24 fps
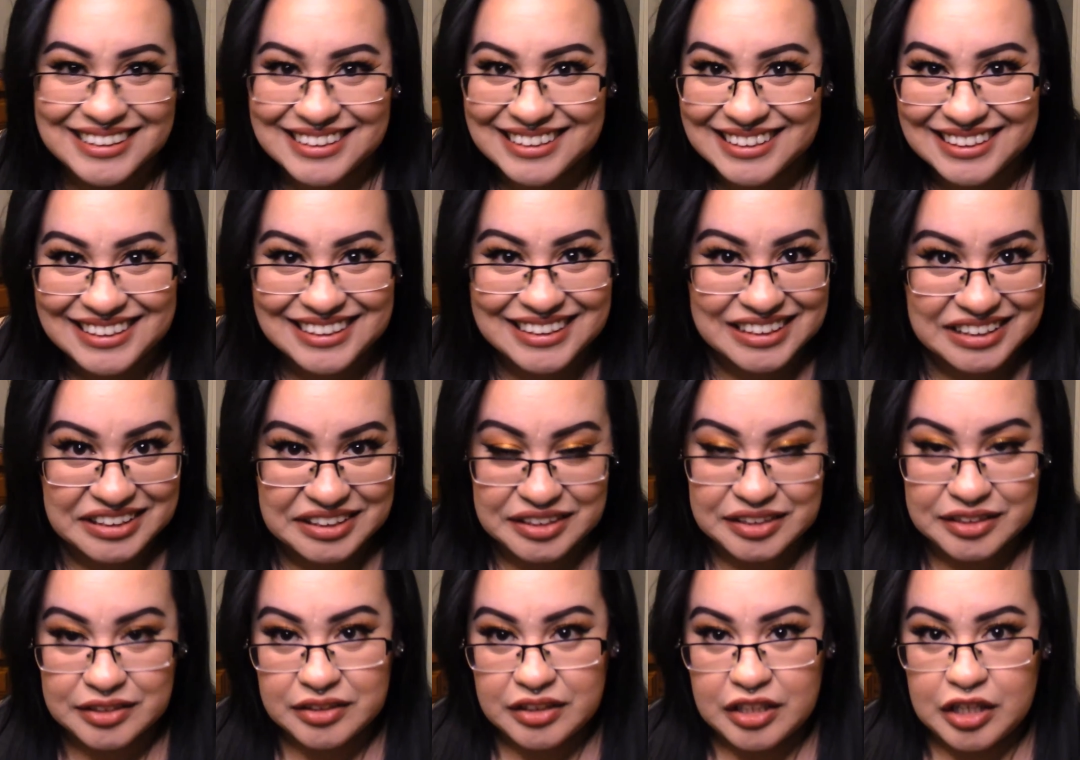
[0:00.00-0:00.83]

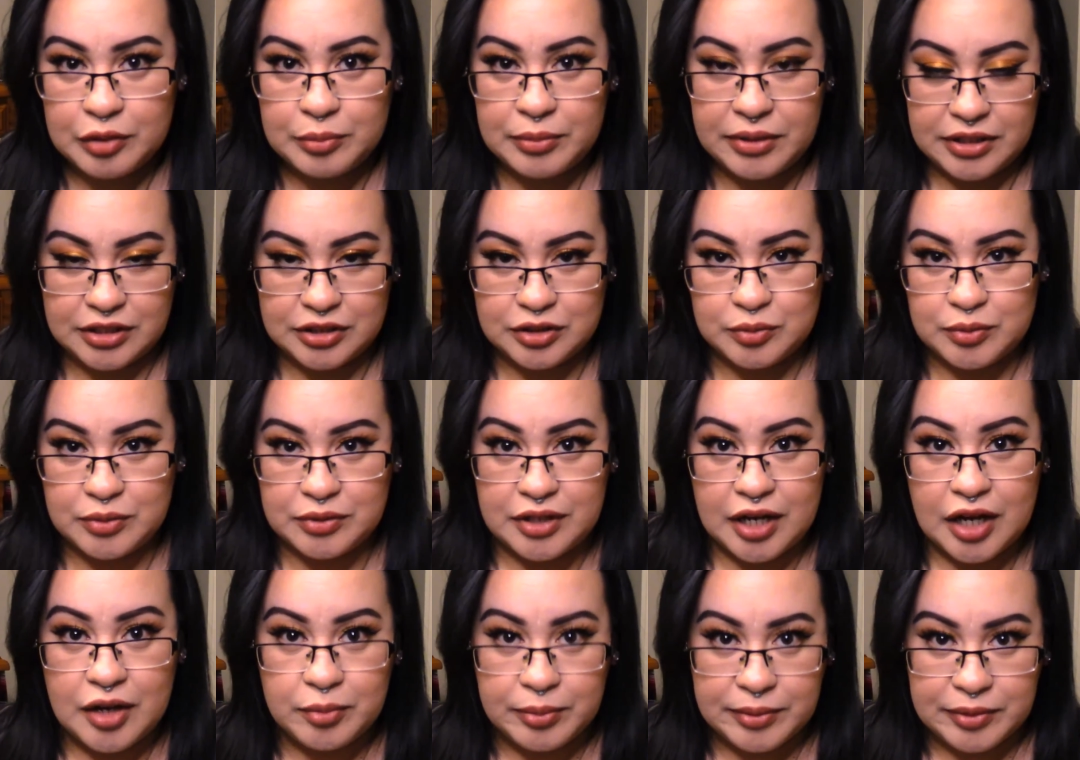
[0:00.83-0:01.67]
because I might as well
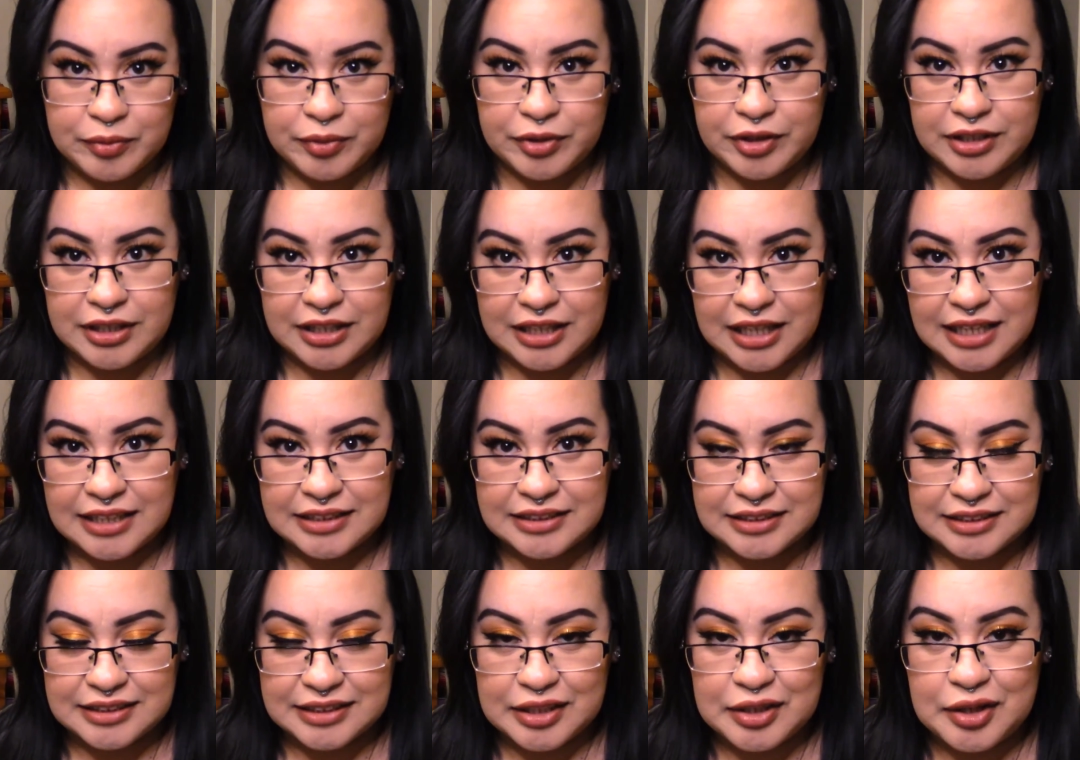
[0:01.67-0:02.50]
not be wearing
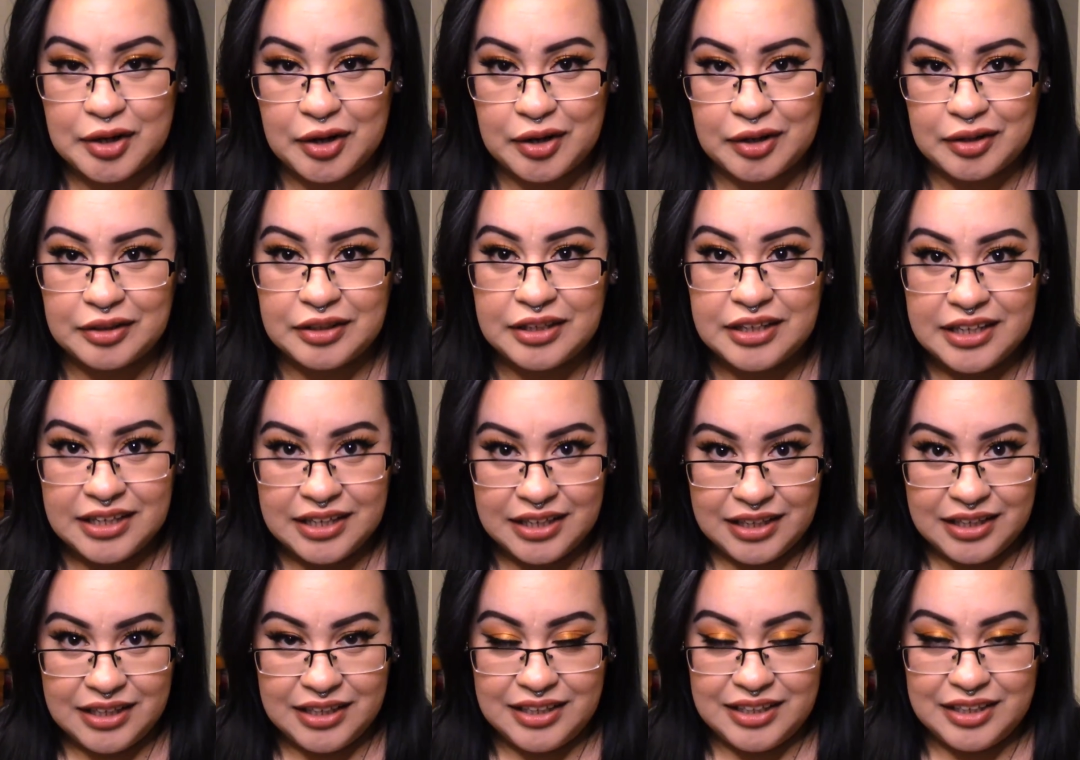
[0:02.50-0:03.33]
glasses at all
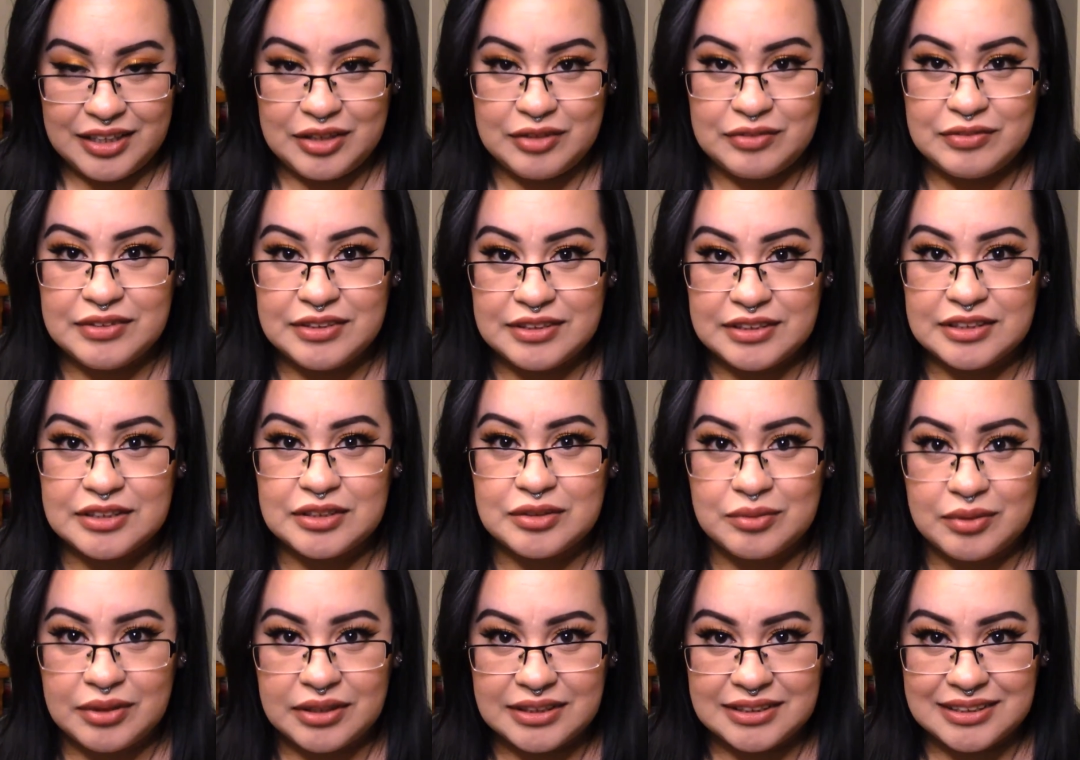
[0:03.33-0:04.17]
if this is
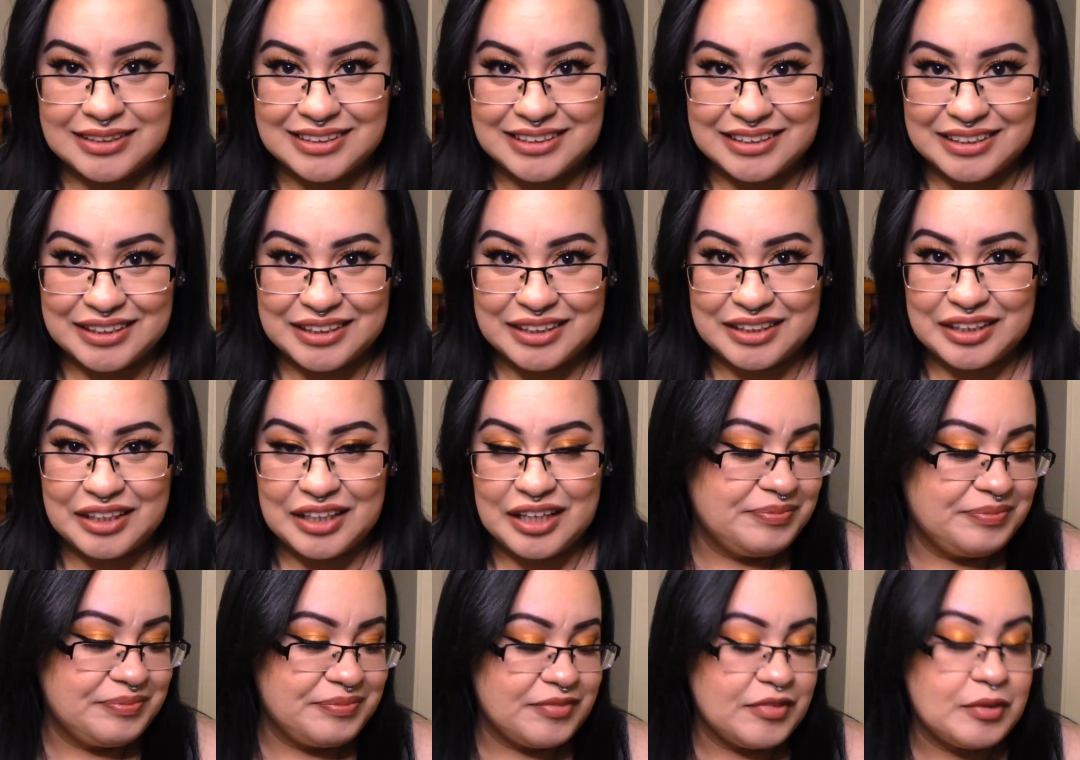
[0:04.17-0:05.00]
what I see.
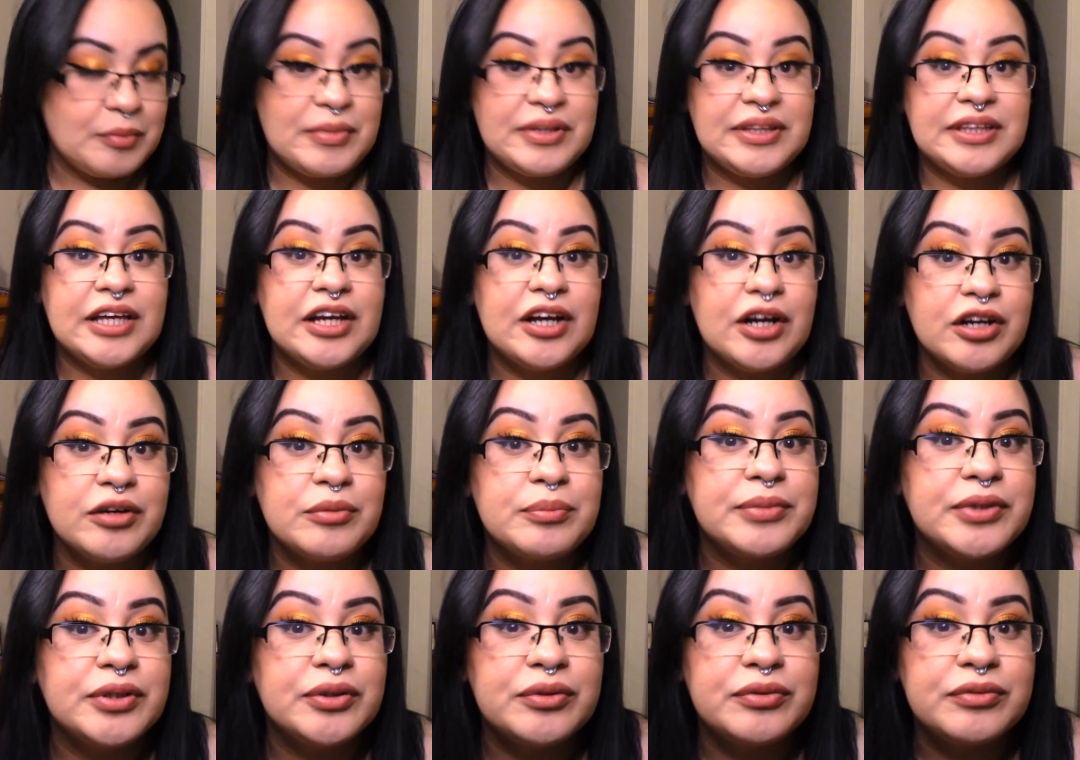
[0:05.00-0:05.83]
But they are
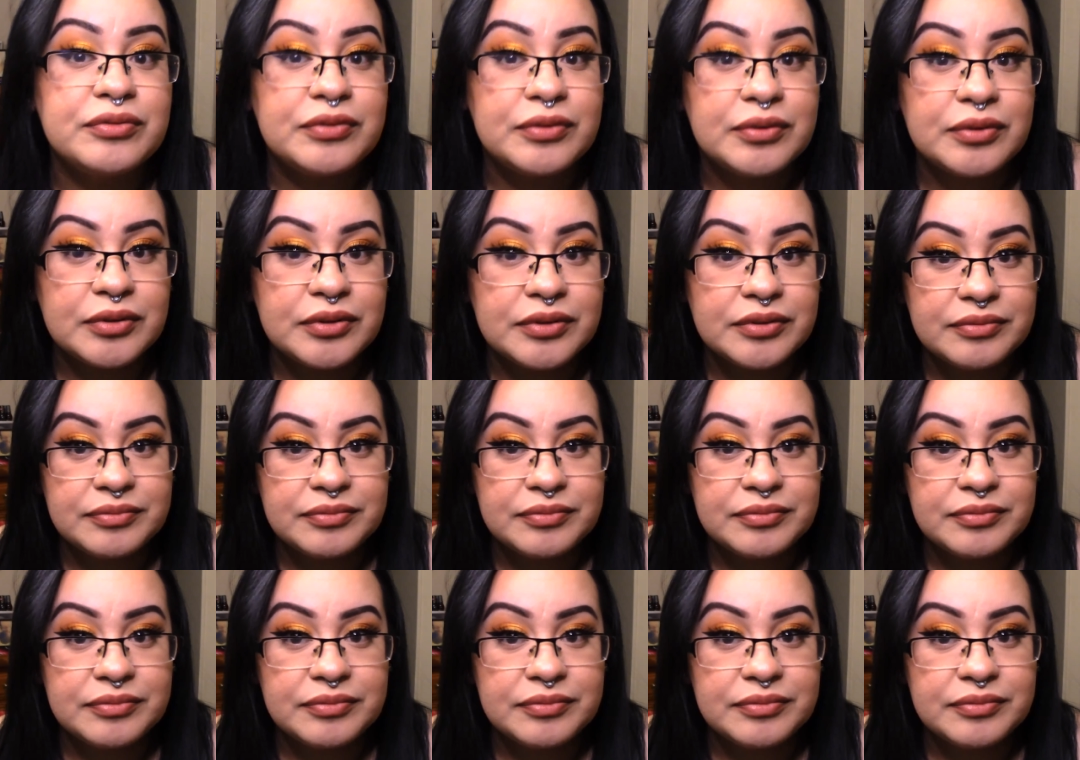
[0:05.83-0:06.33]
beautiful.